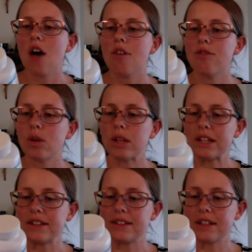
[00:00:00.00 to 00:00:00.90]

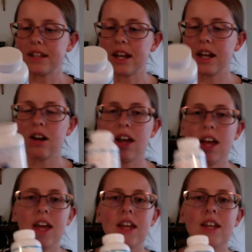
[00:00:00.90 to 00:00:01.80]
folate in there,
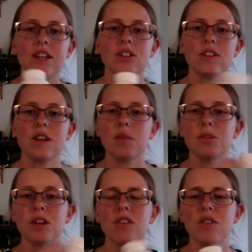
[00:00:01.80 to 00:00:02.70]
and it just helps
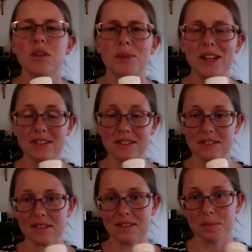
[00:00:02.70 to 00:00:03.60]
cover the bases,
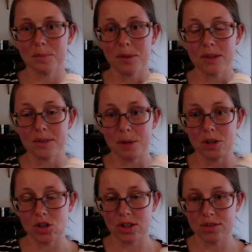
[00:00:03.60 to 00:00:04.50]

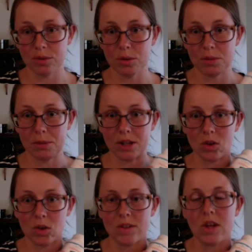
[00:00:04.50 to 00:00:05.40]
especially for one of my
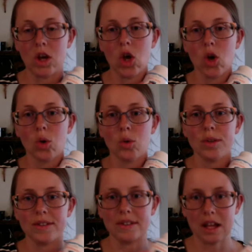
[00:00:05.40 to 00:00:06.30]
girls who
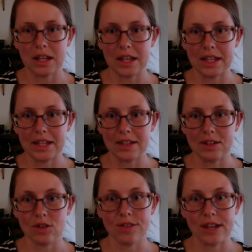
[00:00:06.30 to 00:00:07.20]
does not like eating
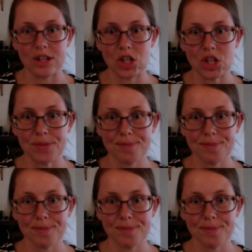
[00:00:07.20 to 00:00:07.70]
her veg.